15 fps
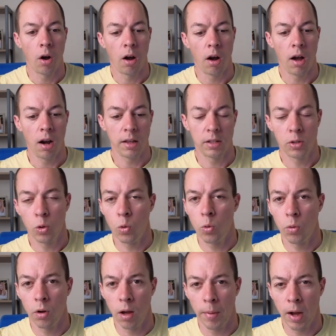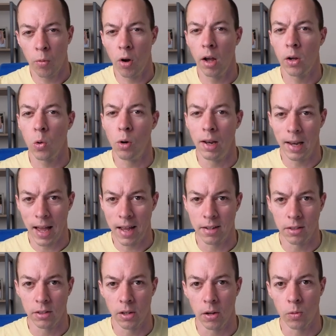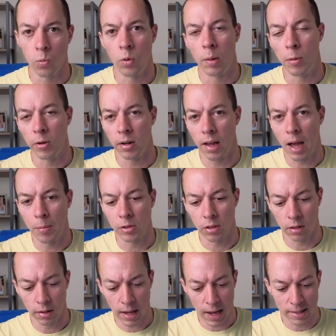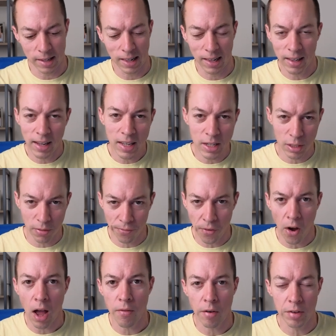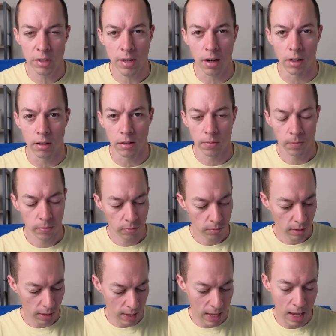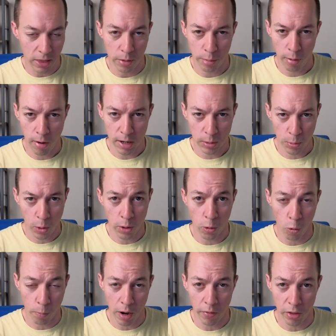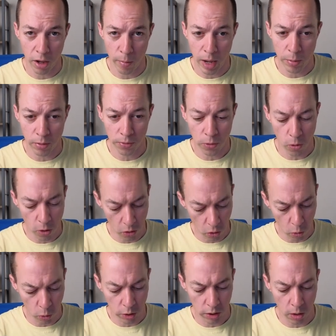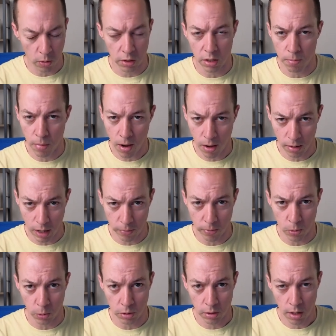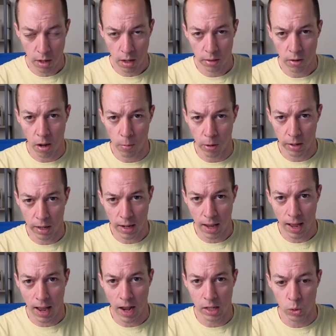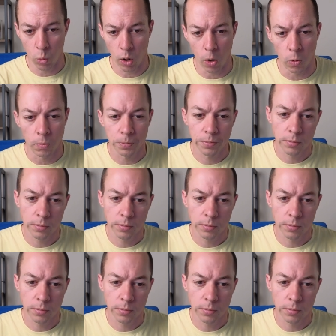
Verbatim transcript: I like to talk about what I call a landing zone when I'm looking at Amazon, and that is at least five other sellers hitting the price point or above that I'm aiming for, and also the demand levels that I'm looking at as well.